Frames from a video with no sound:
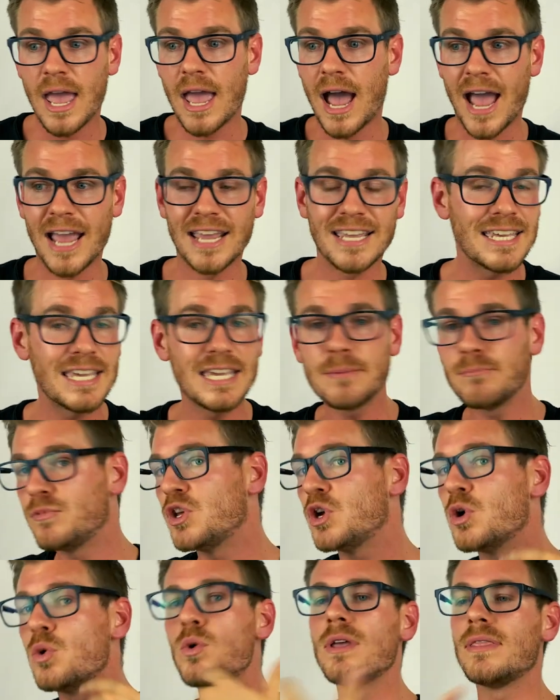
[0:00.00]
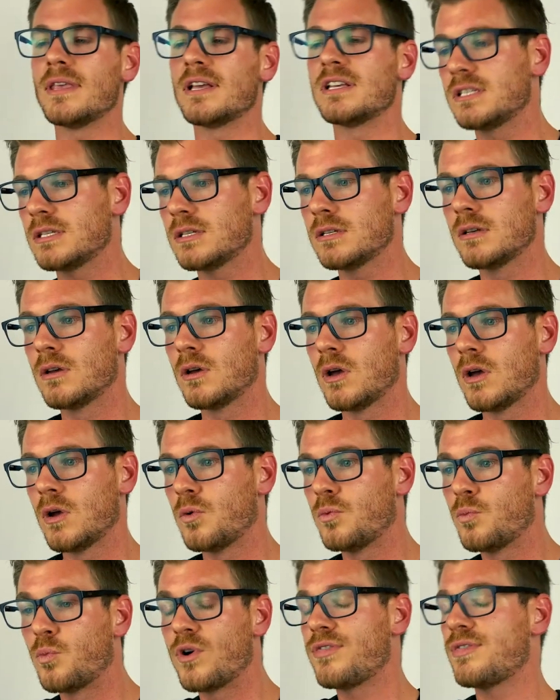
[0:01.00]
I keep doing this
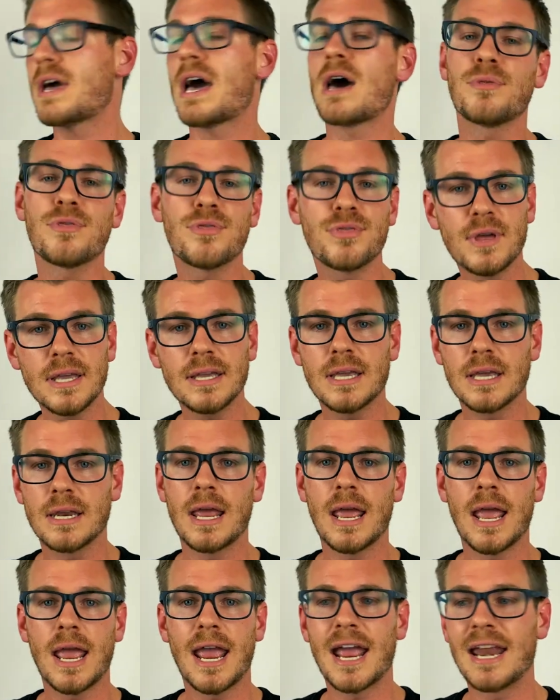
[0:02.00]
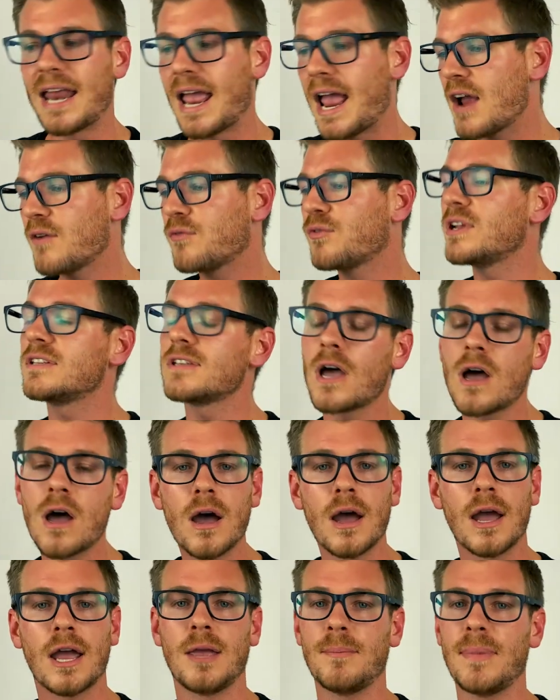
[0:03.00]
without thinking, and every
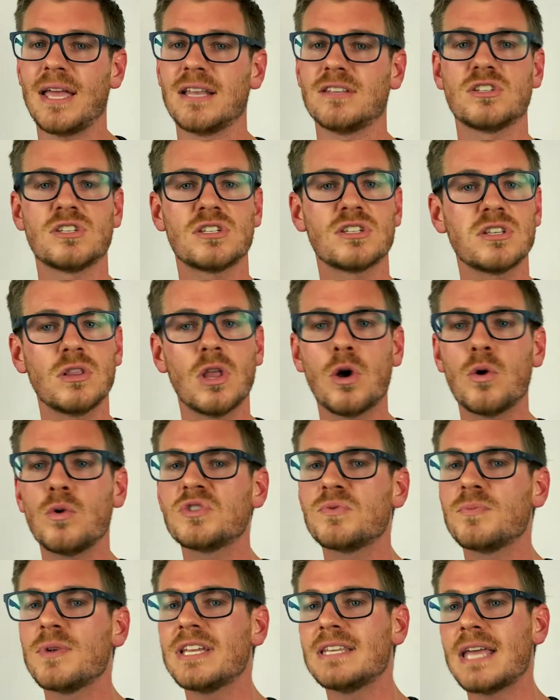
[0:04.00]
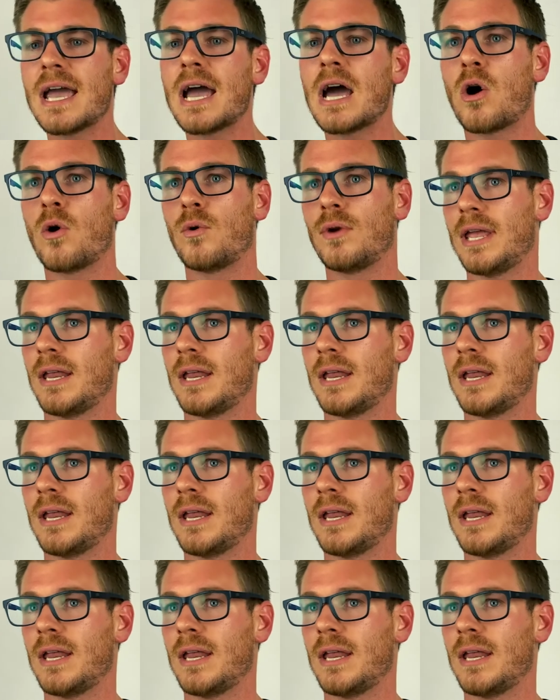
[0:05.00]
time it slows me down.